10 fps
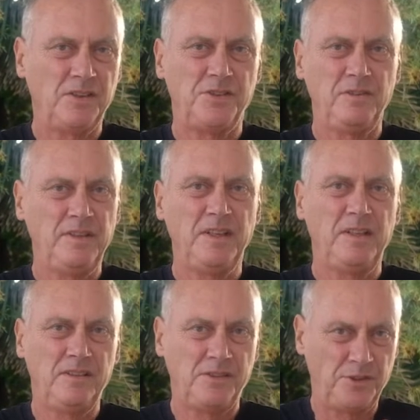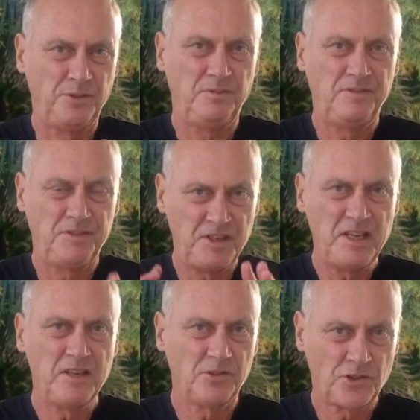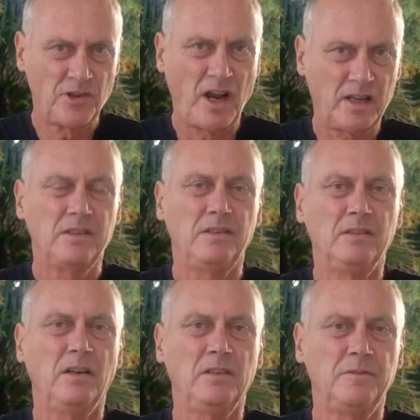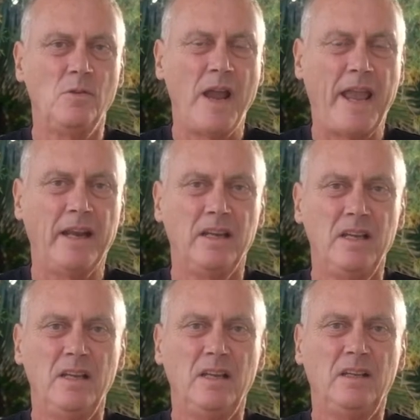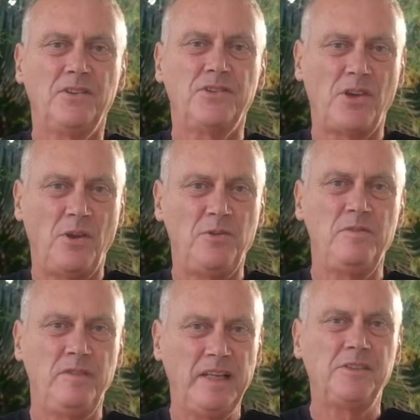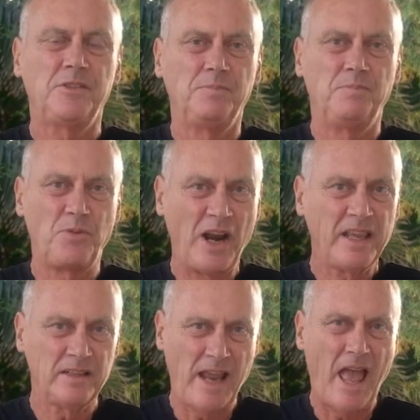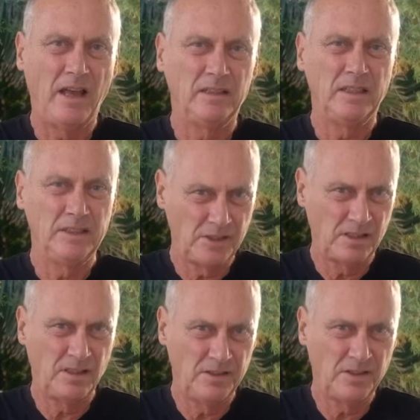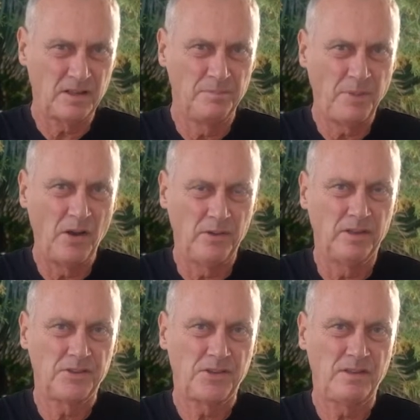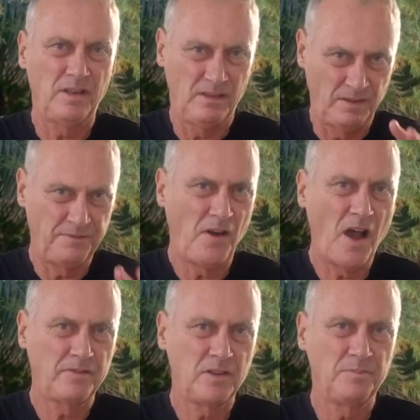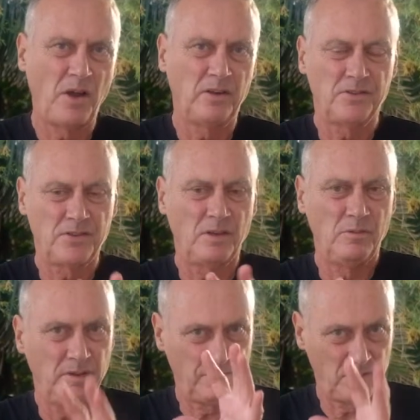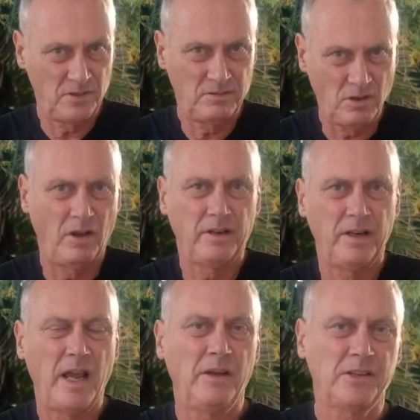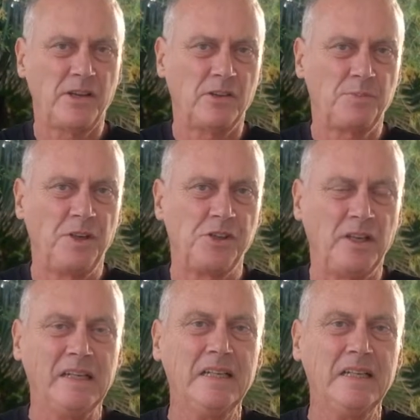you need to deconstruct your own forehand. So you need to break it down into the components, the 5 components that we've got in our Excel spreadsheet.